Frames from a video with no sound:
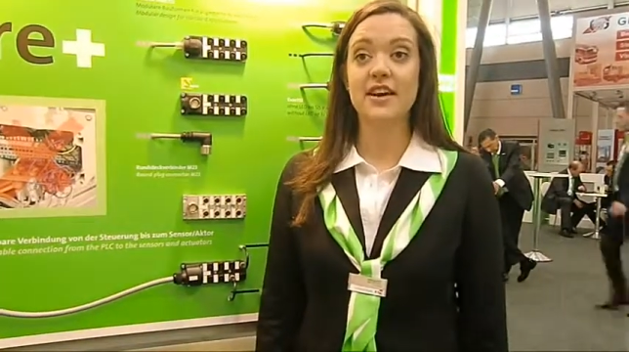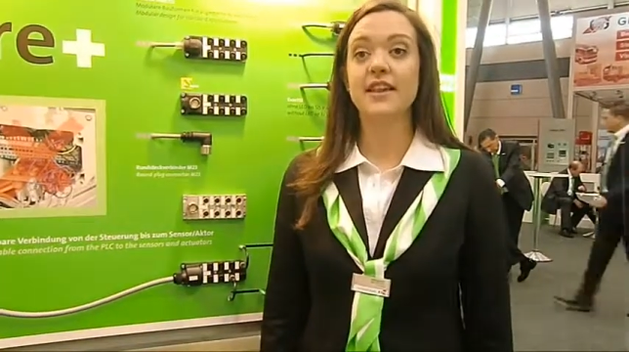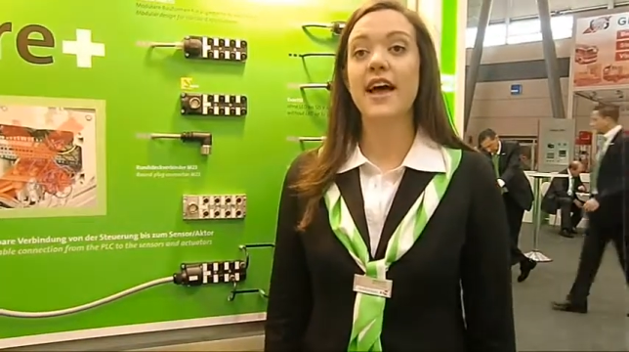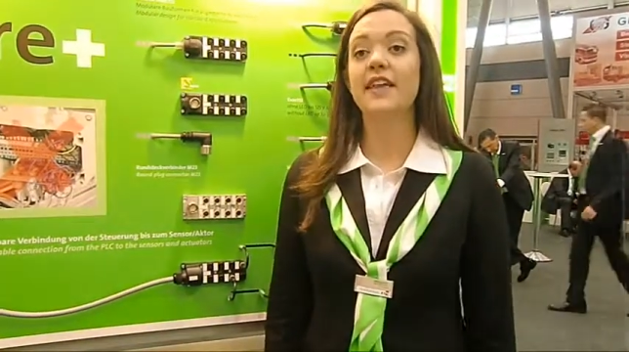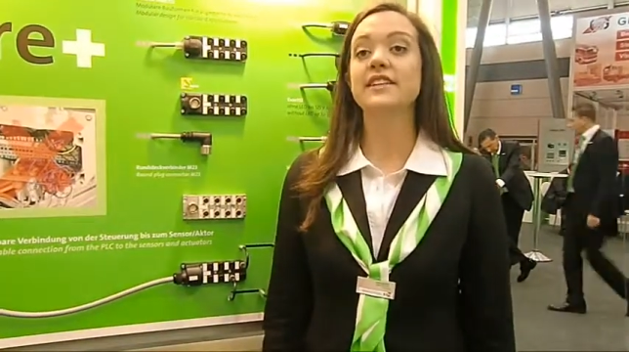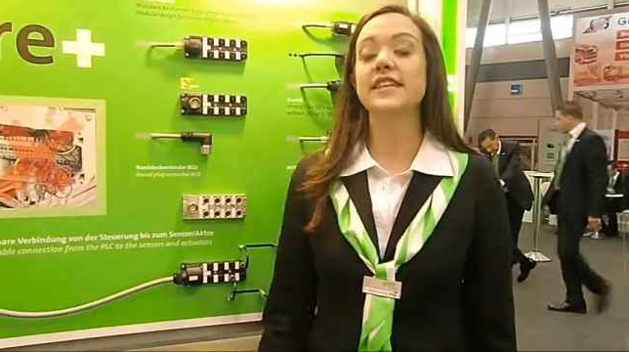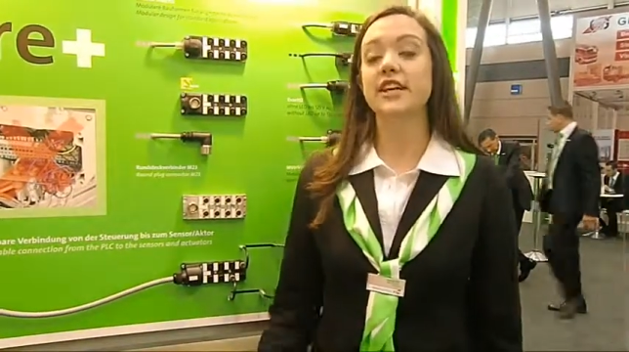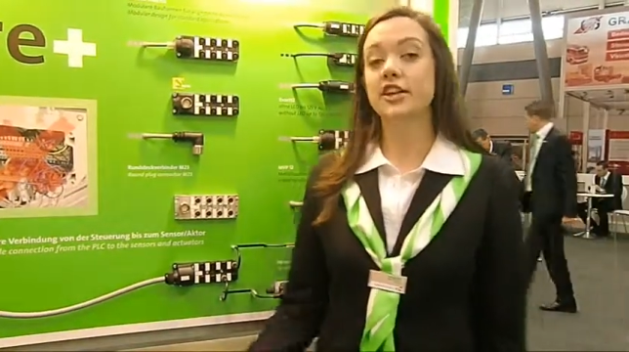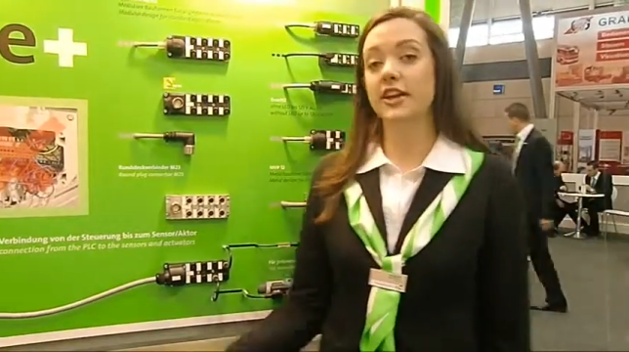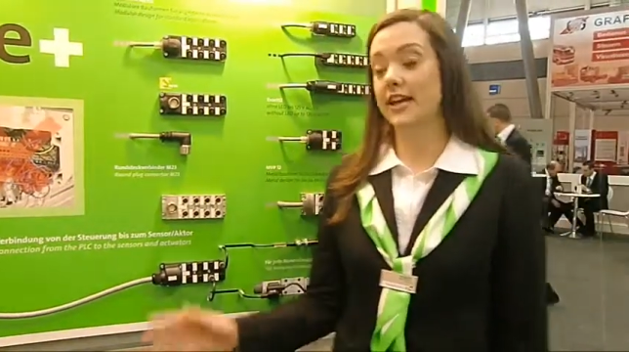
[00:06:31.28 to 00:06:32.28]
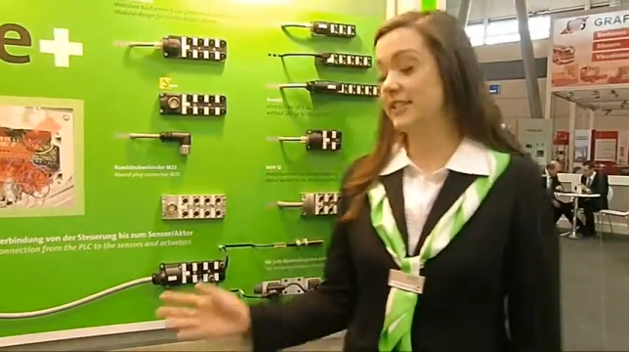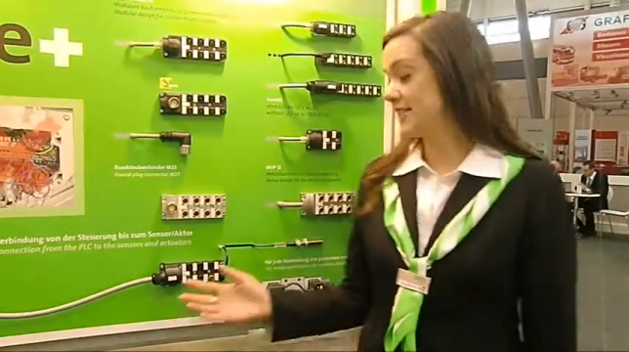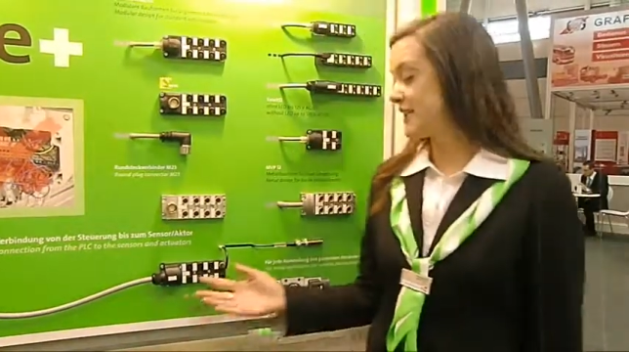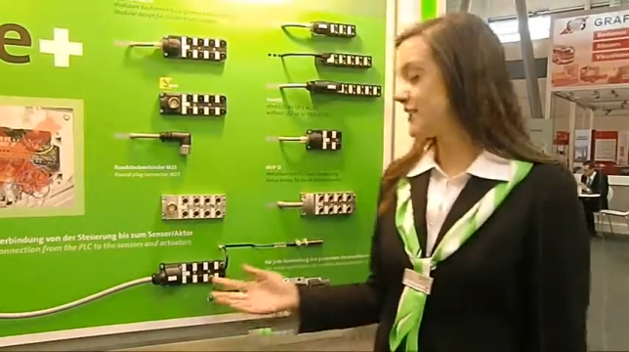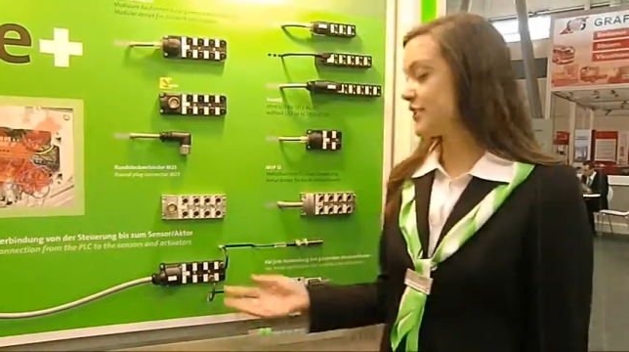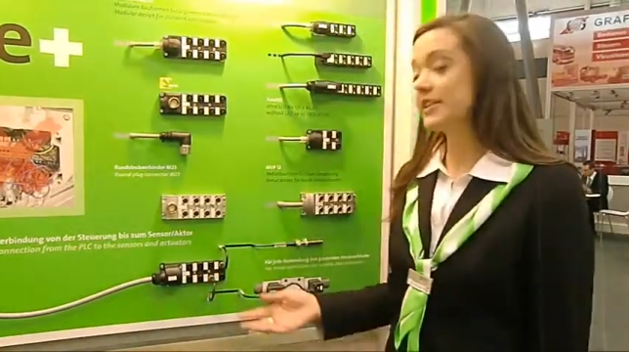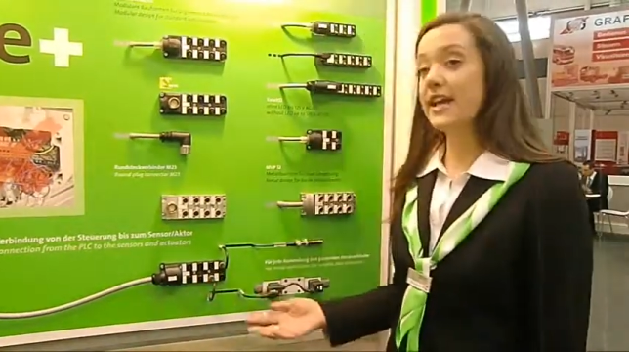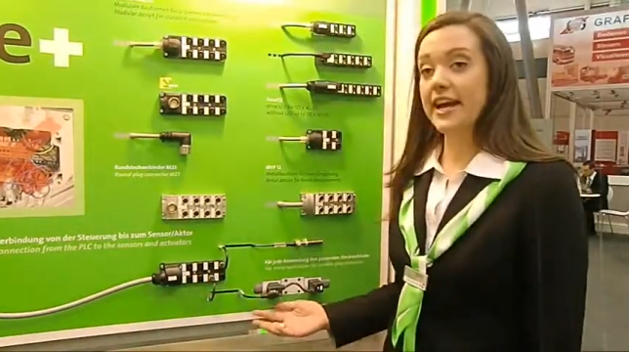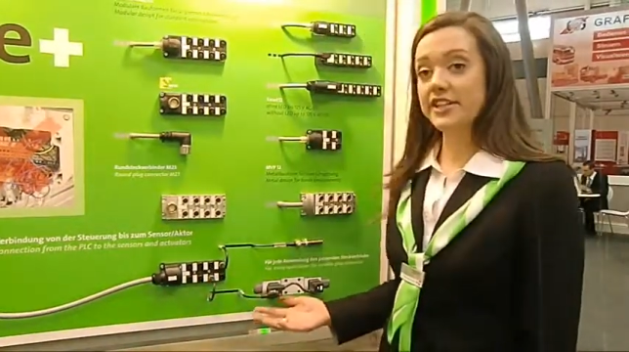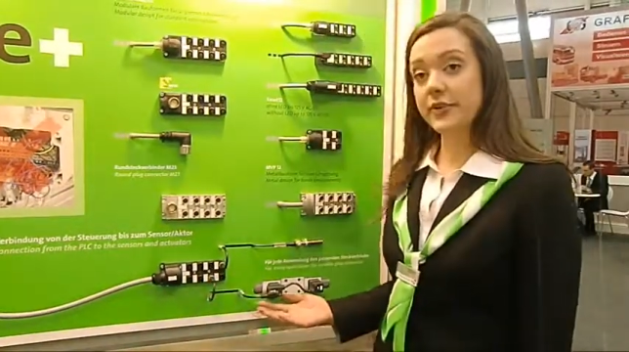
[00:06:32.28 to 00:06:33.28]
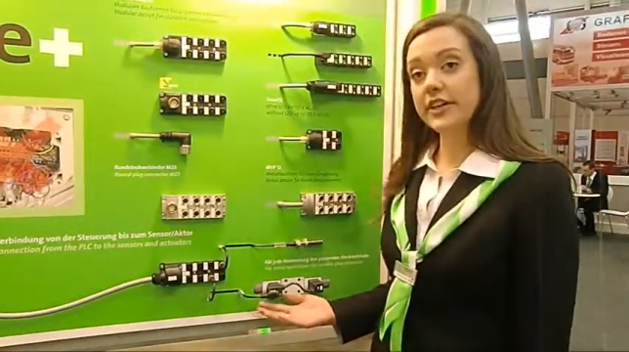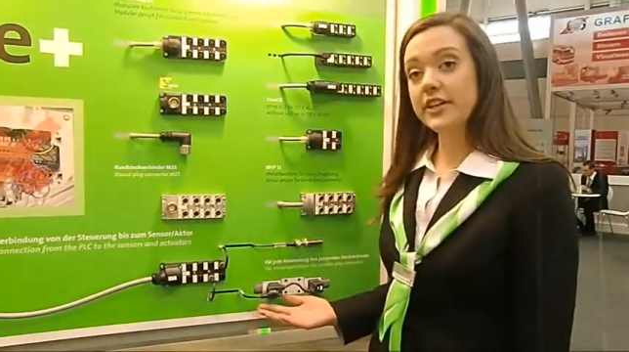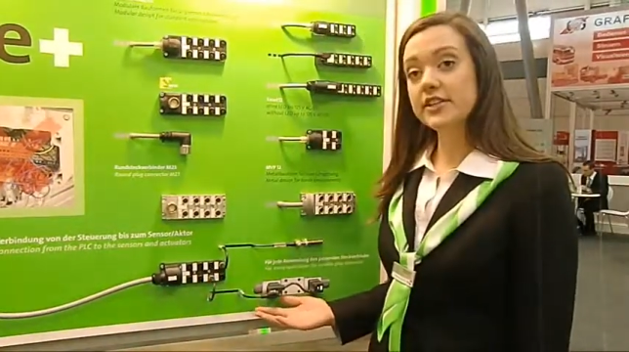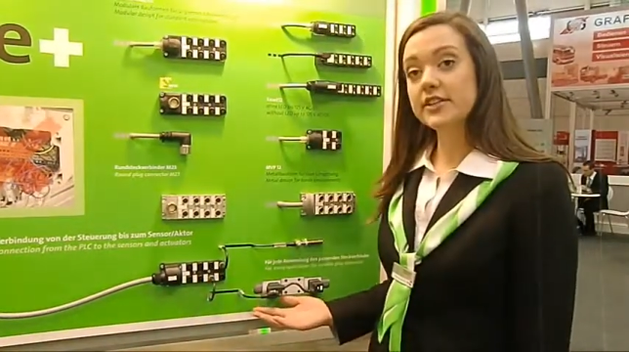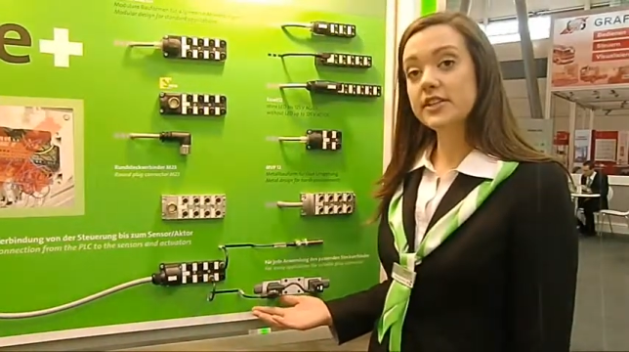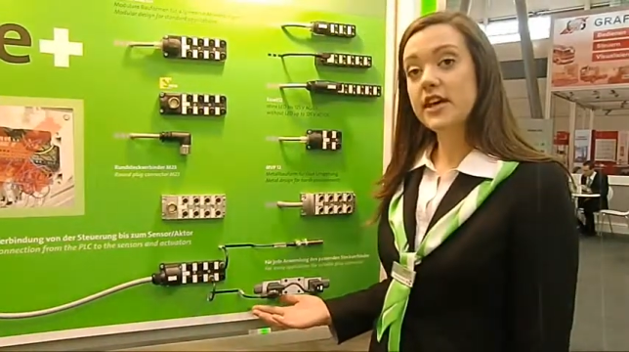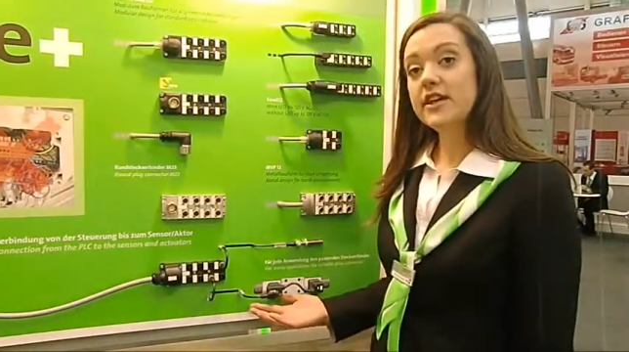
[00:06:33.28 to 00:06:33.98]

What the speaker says: Now let's take a look at sensors and actuators.